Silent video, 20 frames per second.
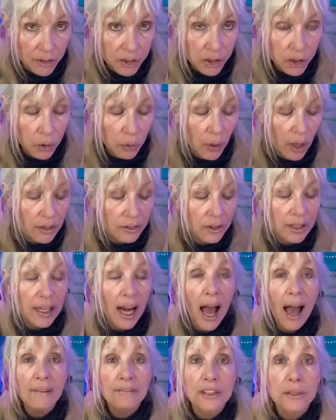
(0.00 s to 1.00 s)
200,
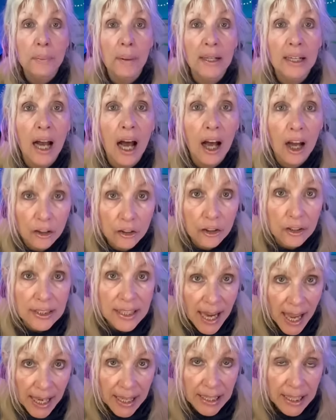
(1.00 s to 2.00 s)
I've spent
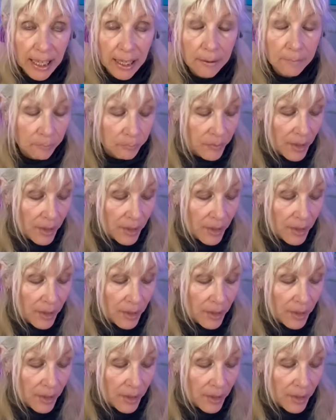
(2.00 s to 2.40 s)
180.